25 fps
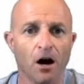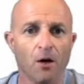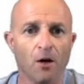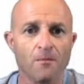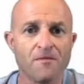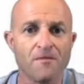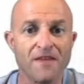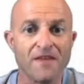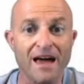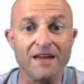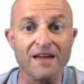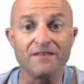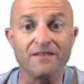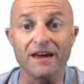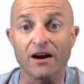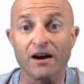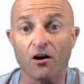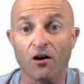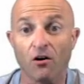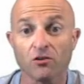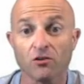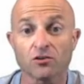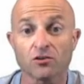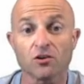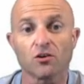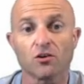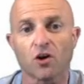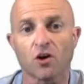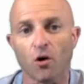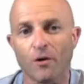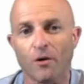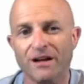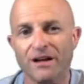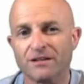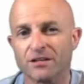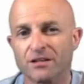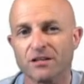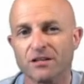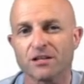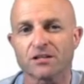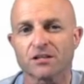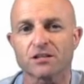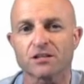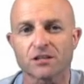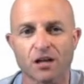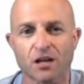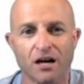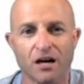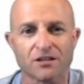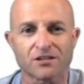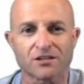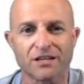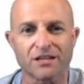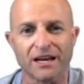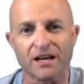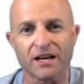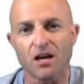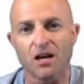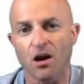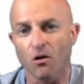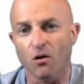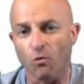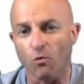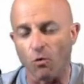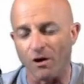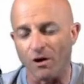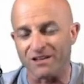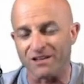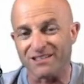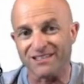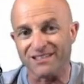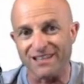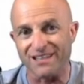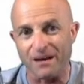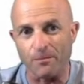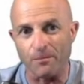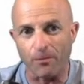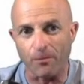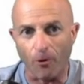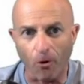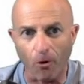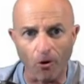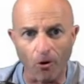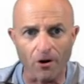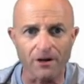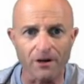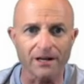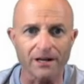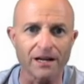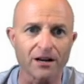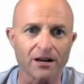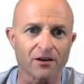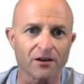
Then they also go into discussing what's important here.